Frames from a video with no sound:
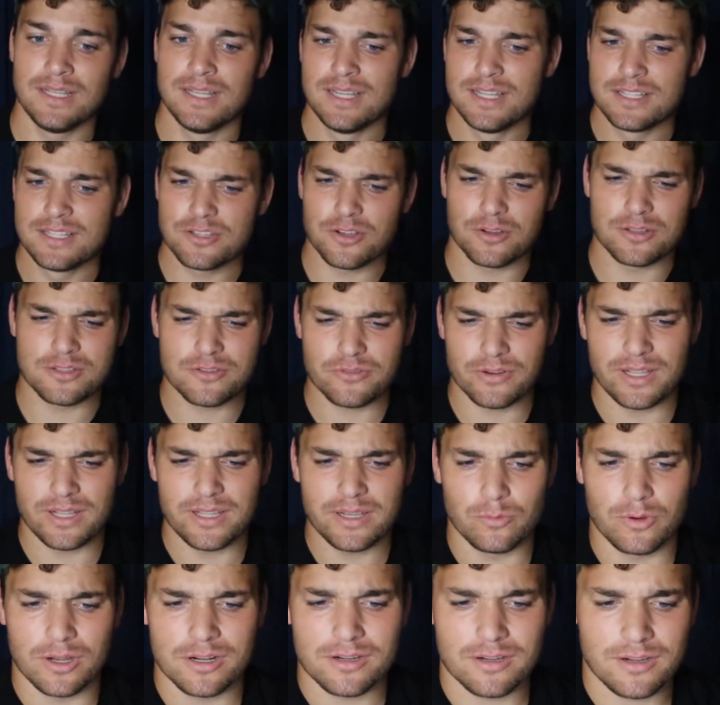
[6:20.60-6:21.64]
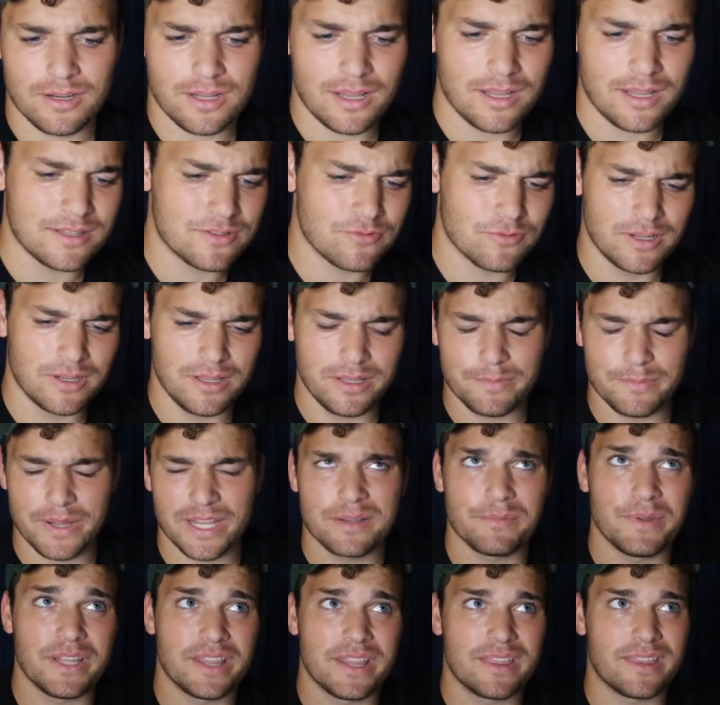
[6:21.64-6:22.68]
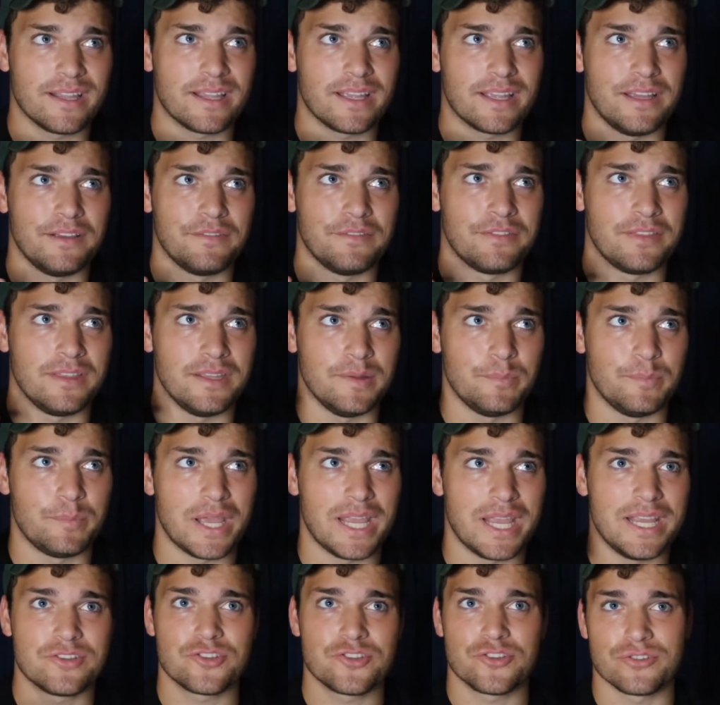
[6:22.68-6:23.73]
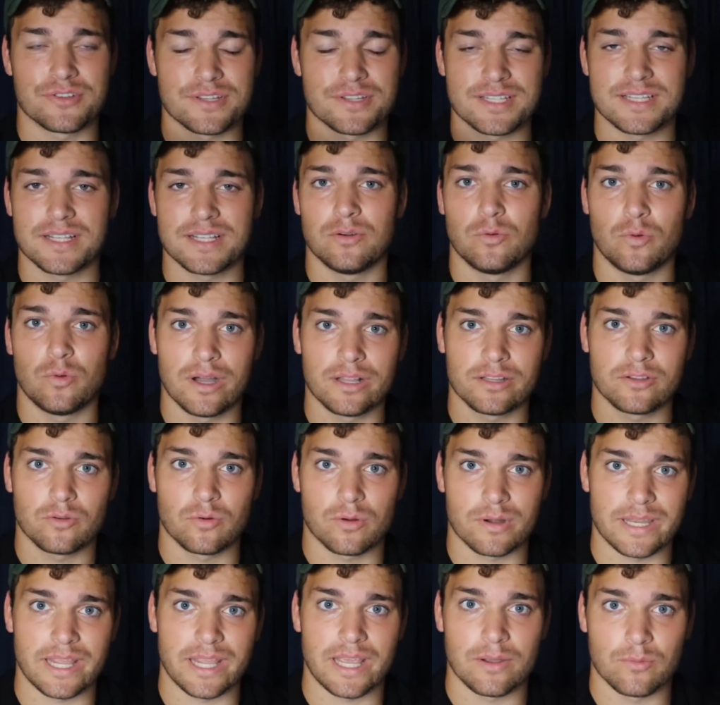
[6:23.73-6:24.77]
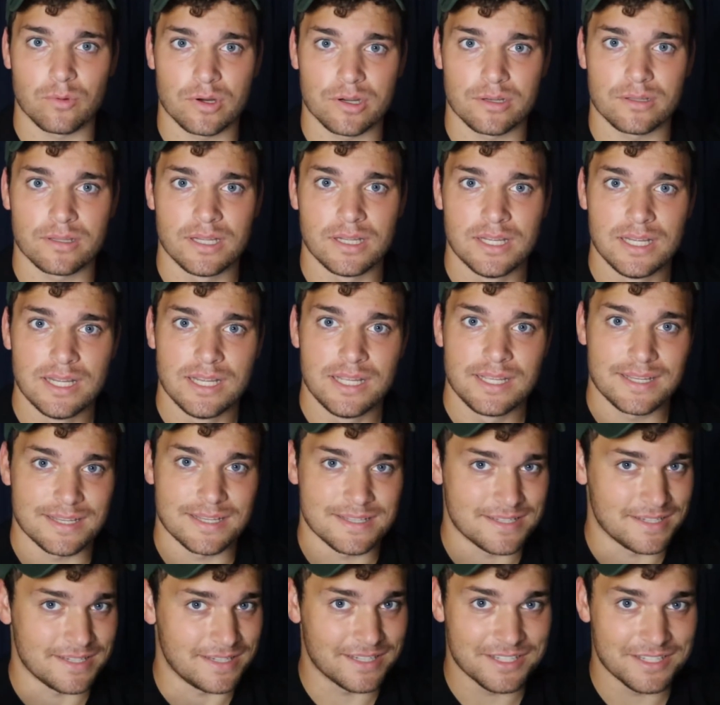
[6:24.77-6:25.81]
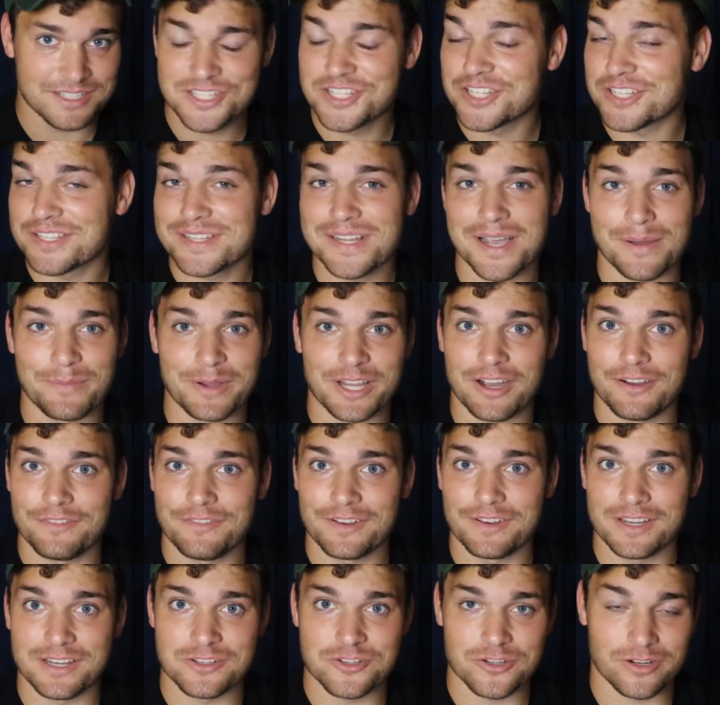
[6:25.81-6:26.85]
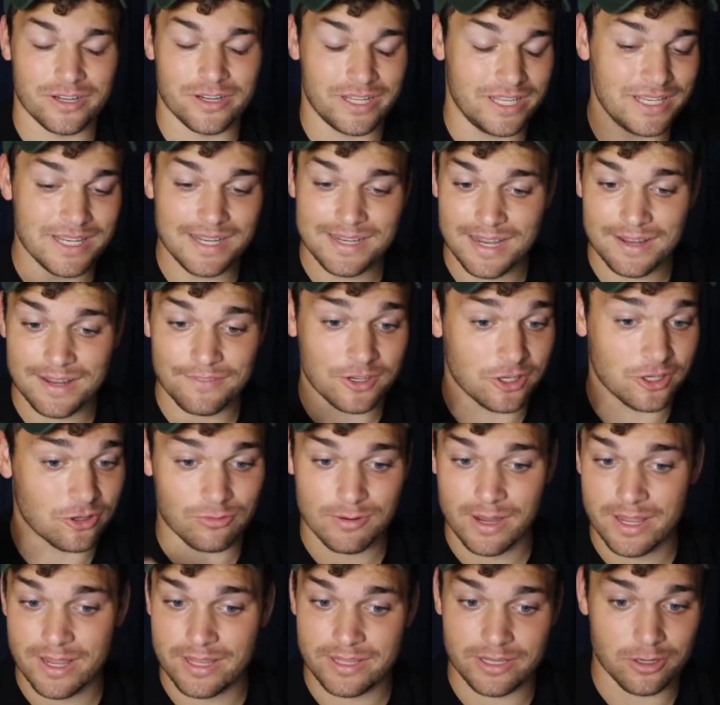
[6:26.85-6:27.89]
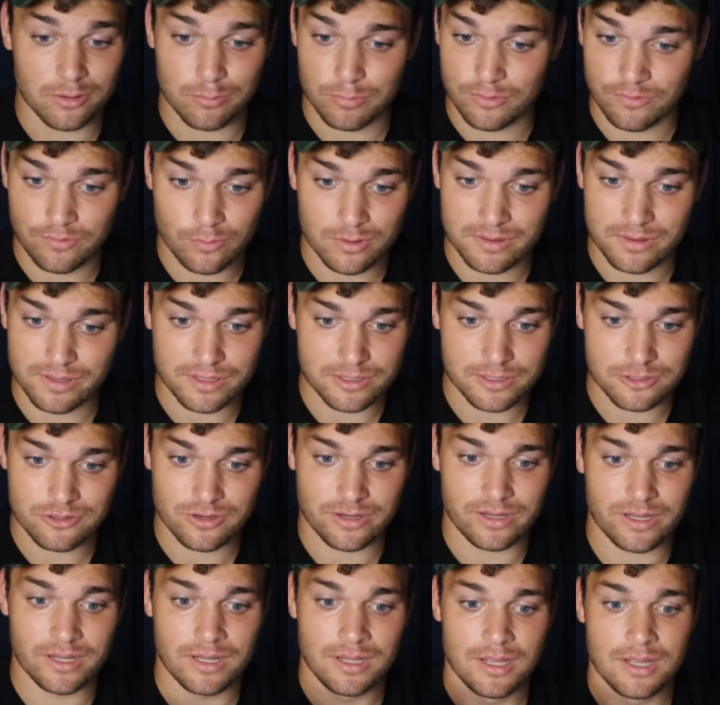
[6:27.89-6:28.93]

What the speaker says: So it's really making me think if the Pacers still want Gordon Hayward because he is just coming off an injury. He did have a great year before the injury,